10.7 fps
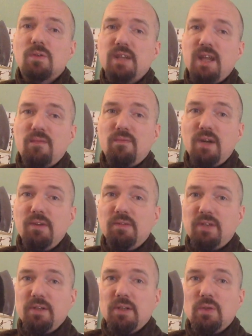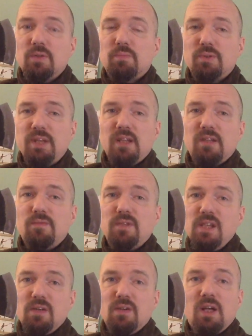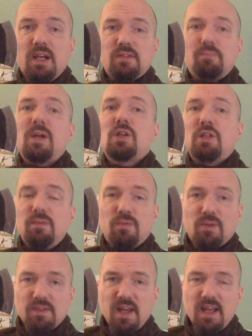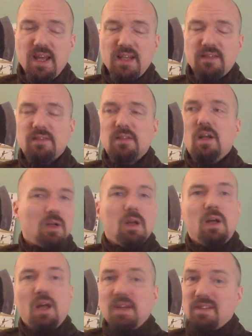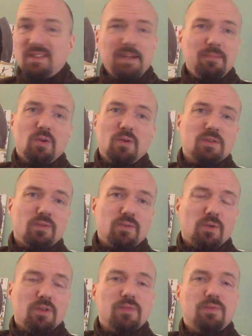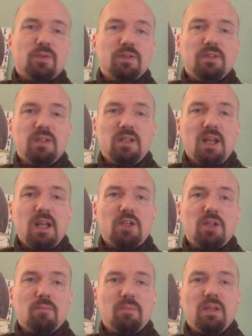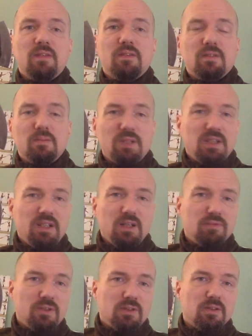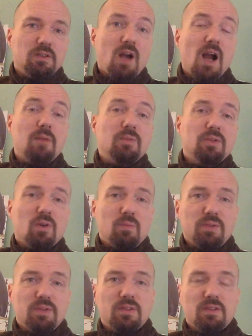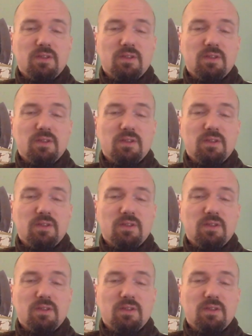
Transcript: they have very good protective gear, especially for their hands. And the same goes of course for the HMB, the medieval armored combat